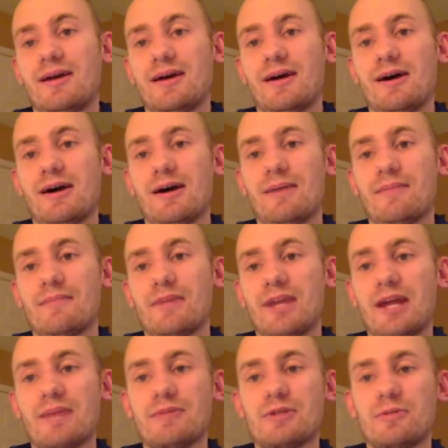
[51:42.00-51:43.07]
and
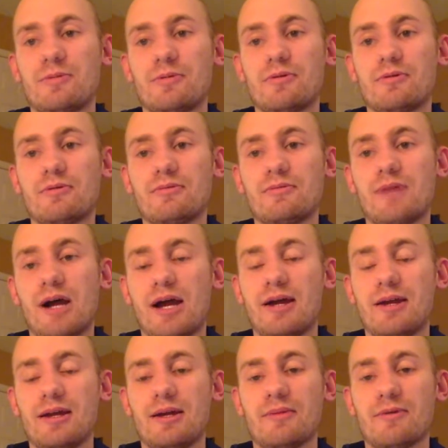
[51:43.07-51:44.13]
I'm super high on
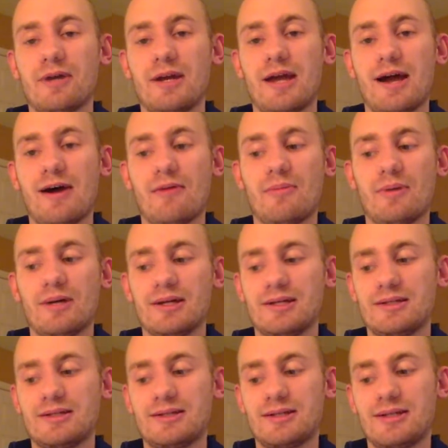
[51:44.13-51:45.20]
him right now.
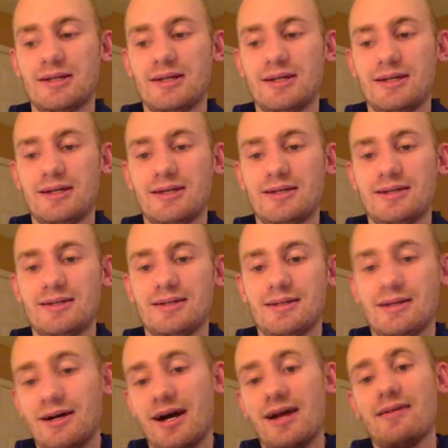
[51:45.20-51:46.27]
But
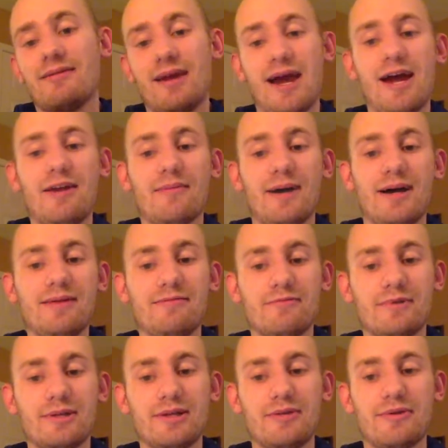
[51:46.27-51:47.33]
no, Adam, I
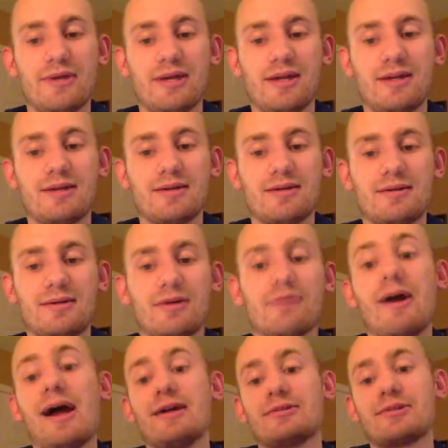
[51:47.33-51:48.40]
really think
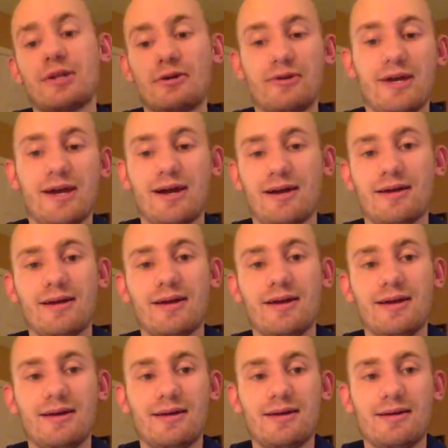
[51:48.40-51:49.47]
Carrasco. Yeah,
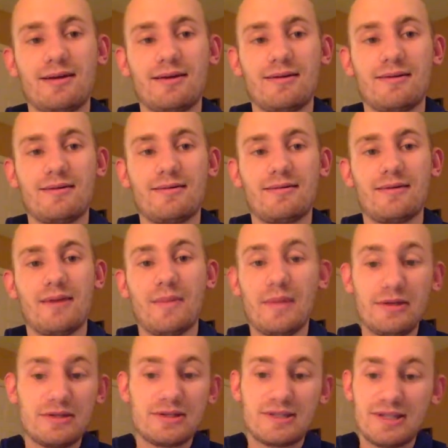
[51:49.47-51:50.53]

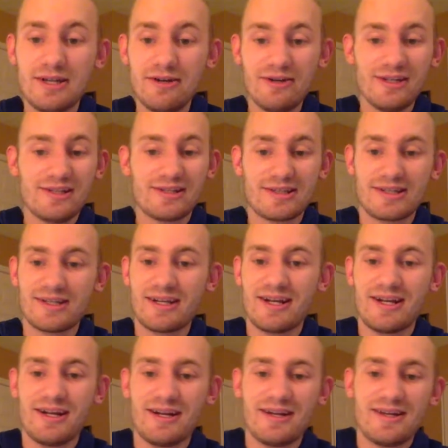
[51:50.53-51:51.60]

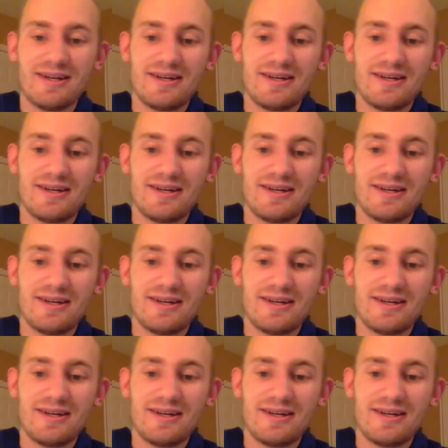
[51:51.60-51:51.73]
seriously,